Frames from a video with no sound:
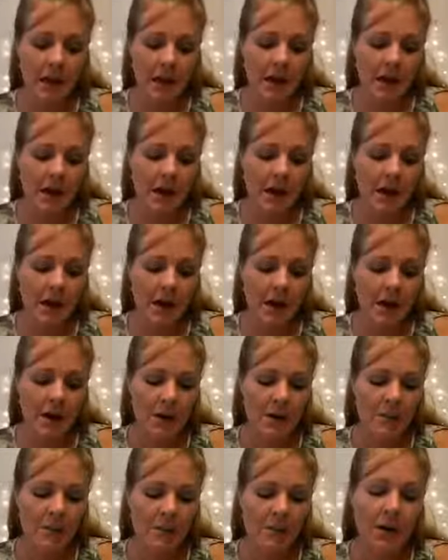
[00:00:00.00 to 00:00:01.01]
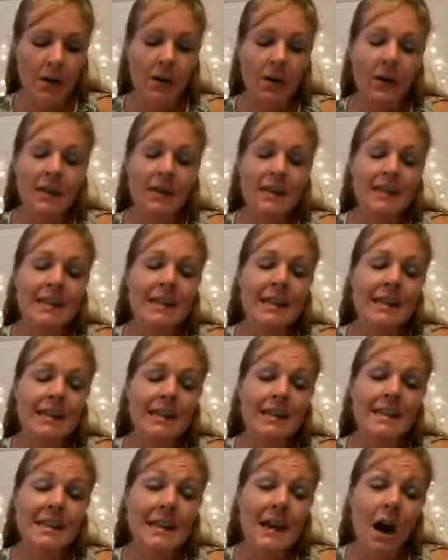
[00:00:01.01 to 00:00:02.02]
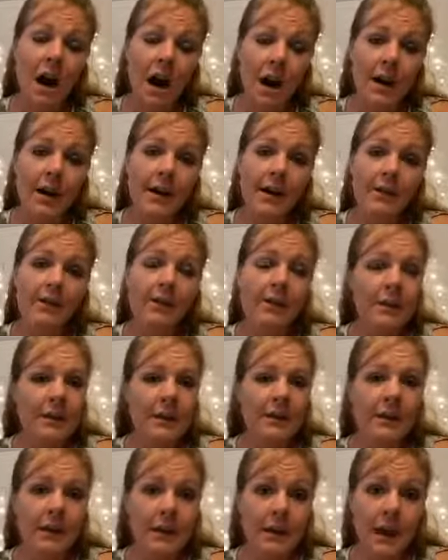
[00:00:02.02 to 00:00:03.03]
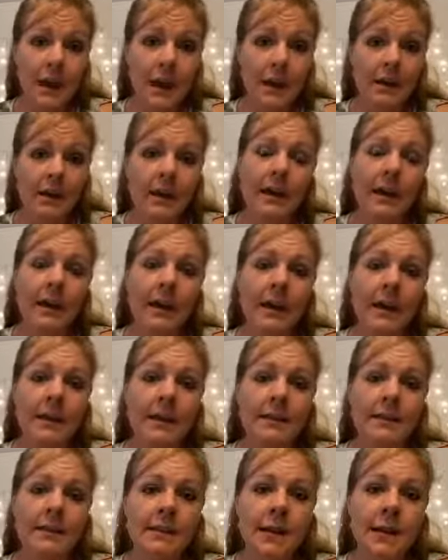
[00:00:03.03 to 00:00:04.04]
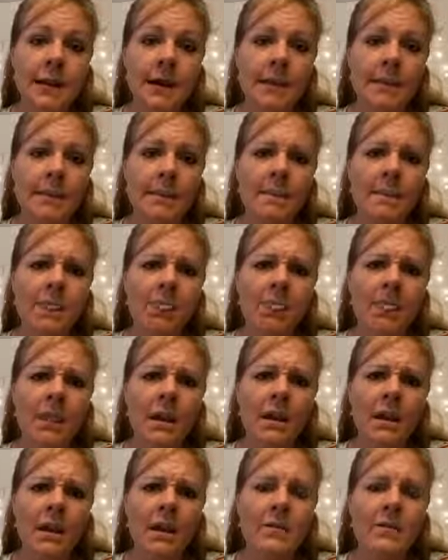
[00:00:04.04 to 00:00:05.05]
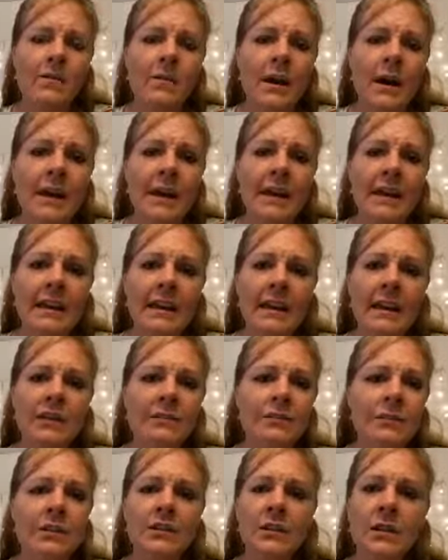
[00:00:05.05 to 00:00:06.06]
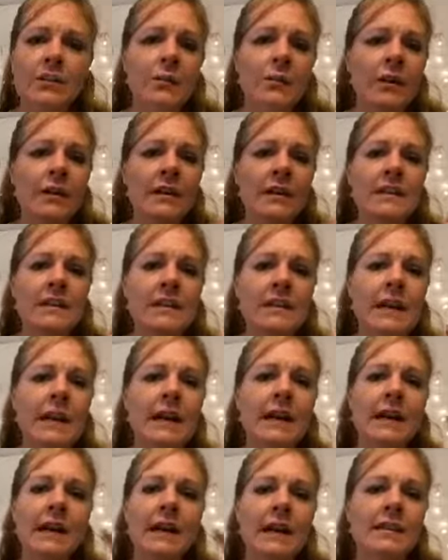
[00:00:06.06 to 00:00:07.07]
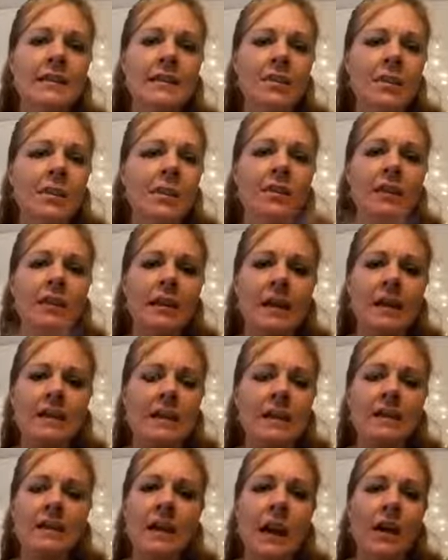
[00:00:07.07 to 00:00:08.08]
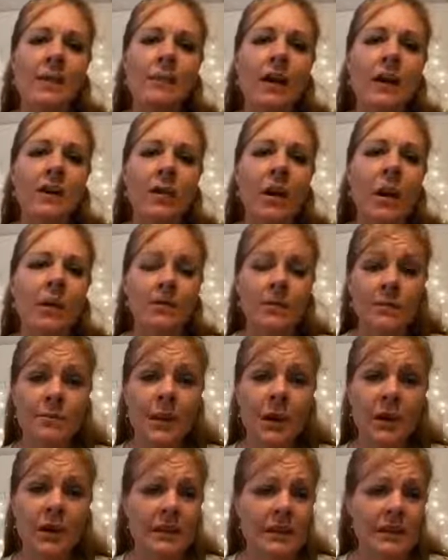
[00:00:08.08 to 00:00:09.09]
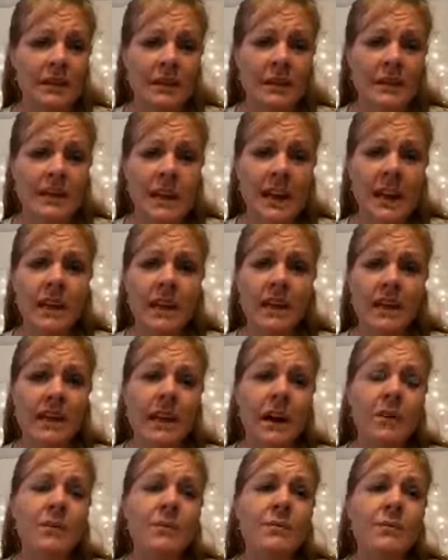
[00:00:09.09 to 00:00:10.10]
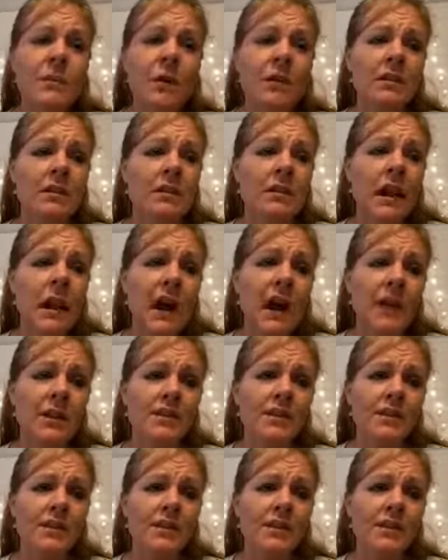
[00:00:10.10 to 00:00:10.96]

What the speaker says: Well, it's India, from India, and but for some reason I connect it with an Indian timeline where I was burned at the stake. I was burned alive.